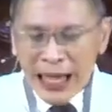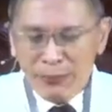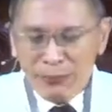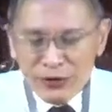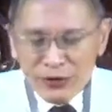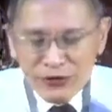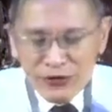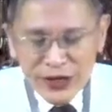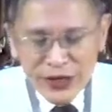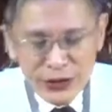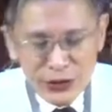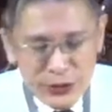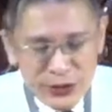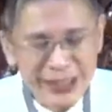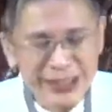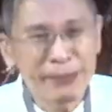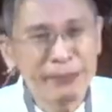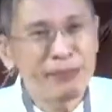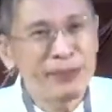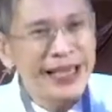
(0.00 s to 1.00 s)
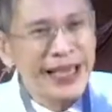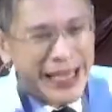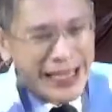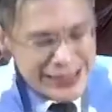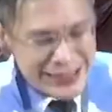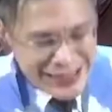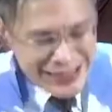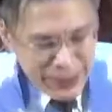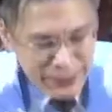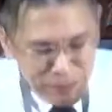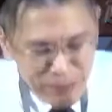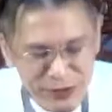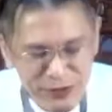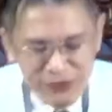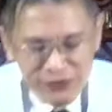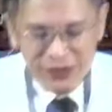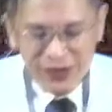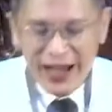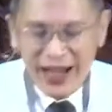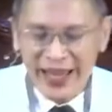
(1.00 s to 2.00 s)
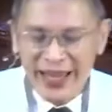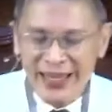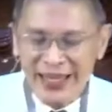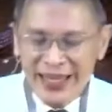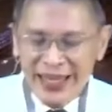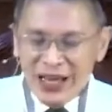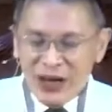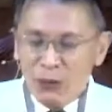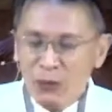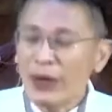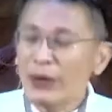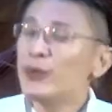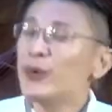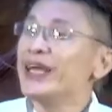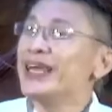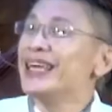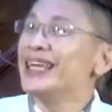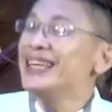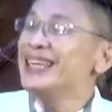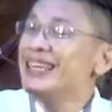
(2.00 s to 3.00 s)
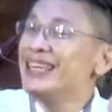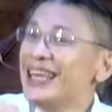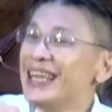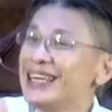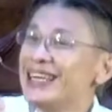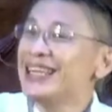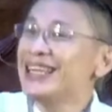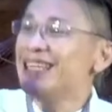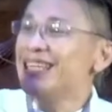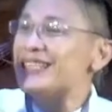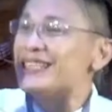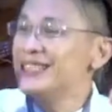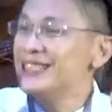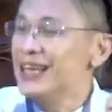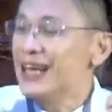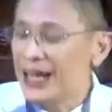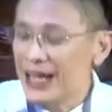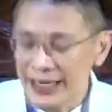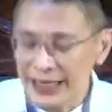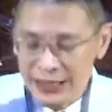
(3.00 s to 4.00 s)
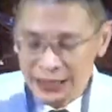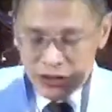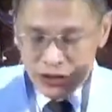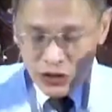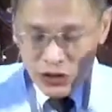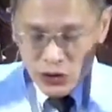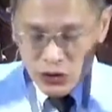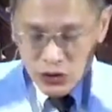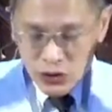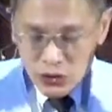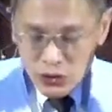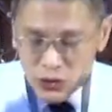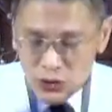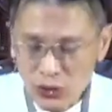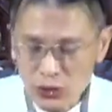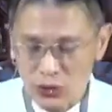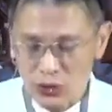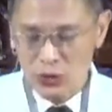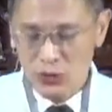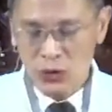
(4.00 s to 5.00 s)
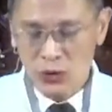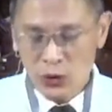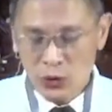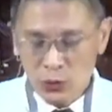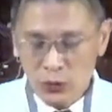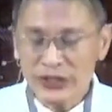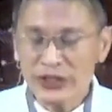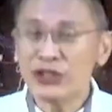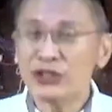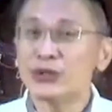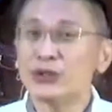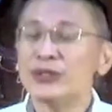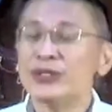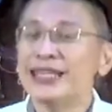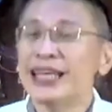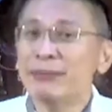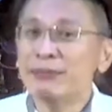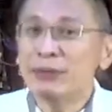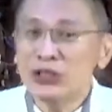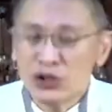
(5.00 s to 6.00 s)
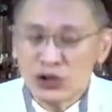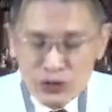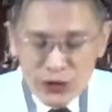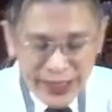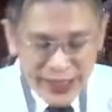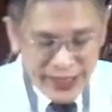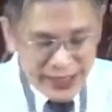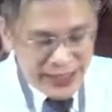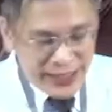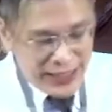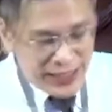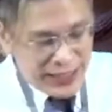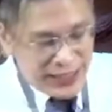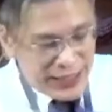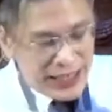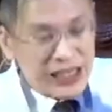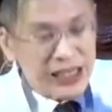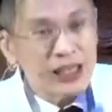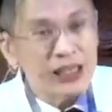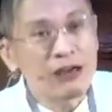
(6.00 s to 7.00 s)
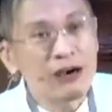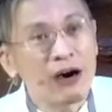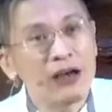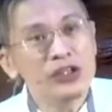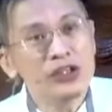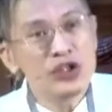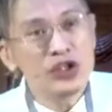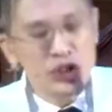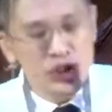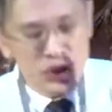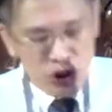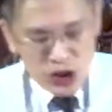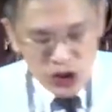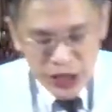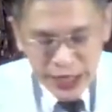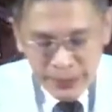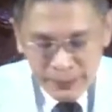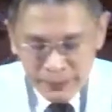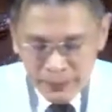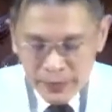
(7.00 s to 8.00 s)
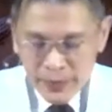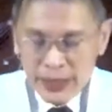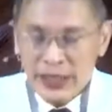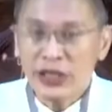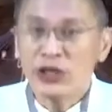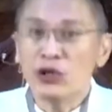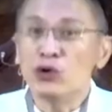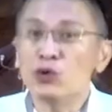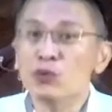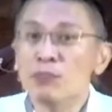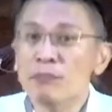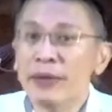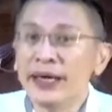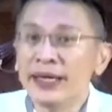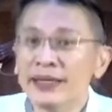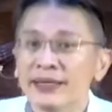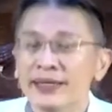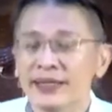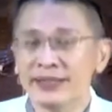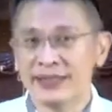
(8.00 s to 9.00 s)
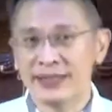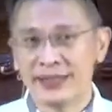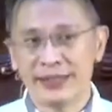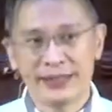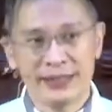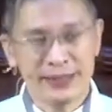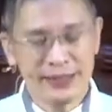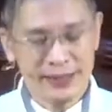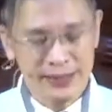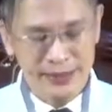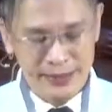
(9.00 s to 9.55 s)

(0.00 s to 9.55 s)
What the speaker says: I'm referring to simply exemplifying what we're innately designed to do, which is to demonstrate a God-shaped humaneness.